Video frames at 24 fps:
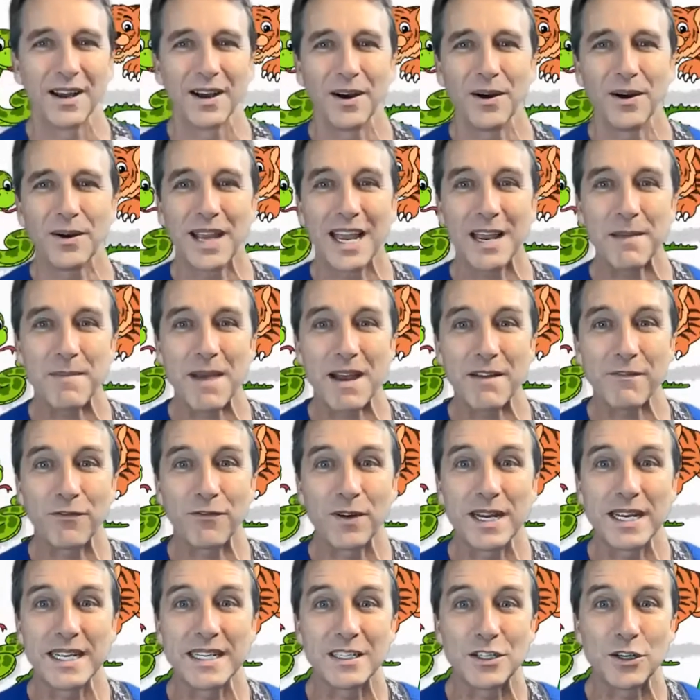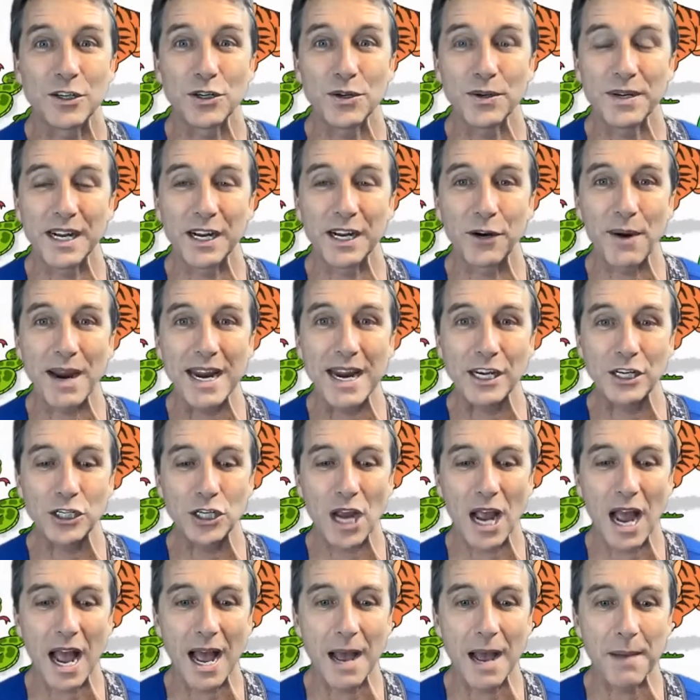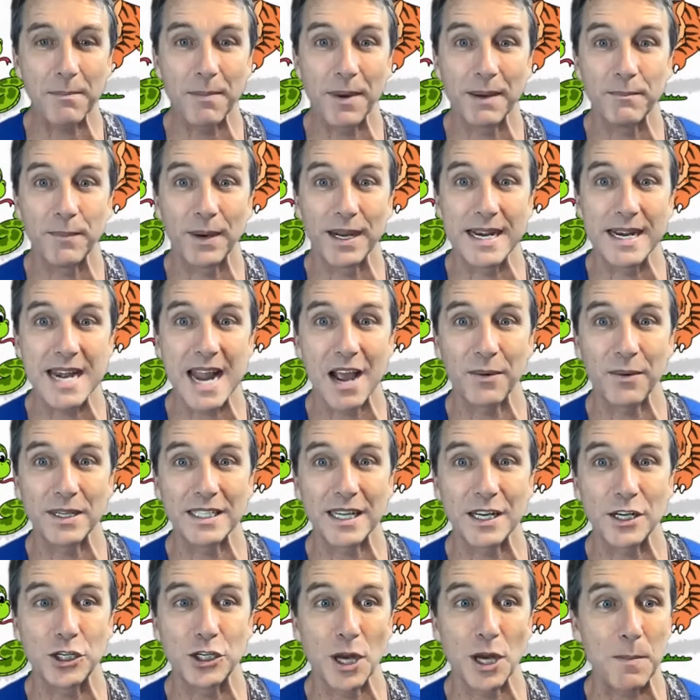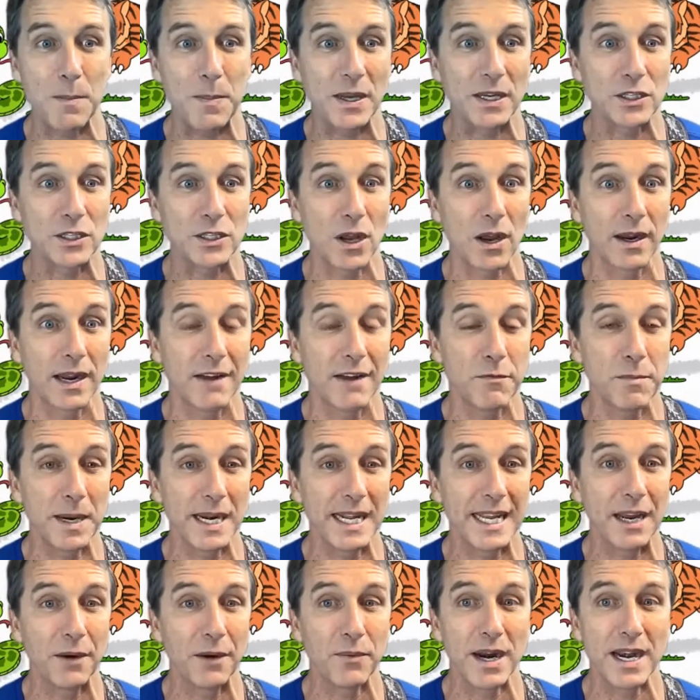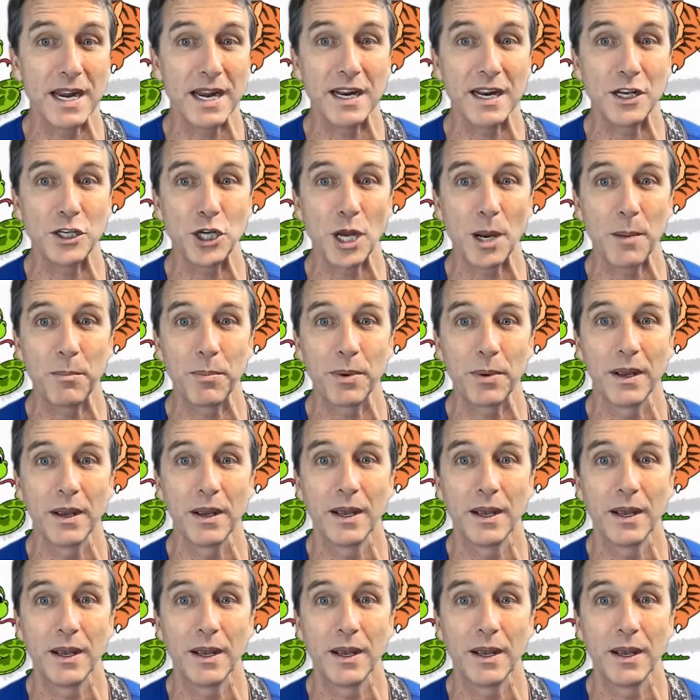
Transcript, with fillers: Okay, my friends, you're doing a great job, but now it's a jumping song. Everybody get ready to jump.